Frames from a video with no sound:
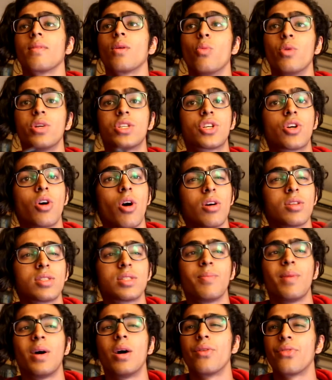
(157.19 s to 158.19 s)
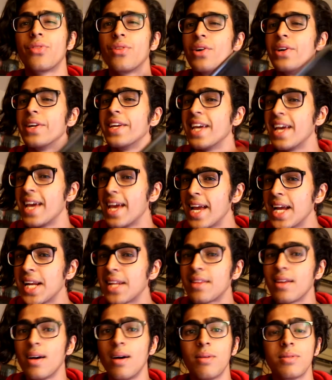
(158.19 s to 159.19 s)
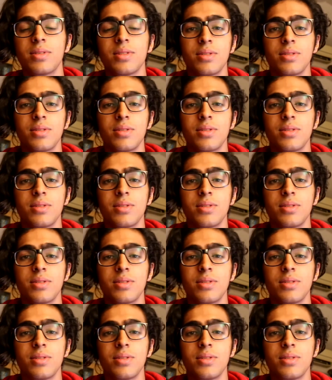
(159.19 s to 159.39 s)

which costs about 38,000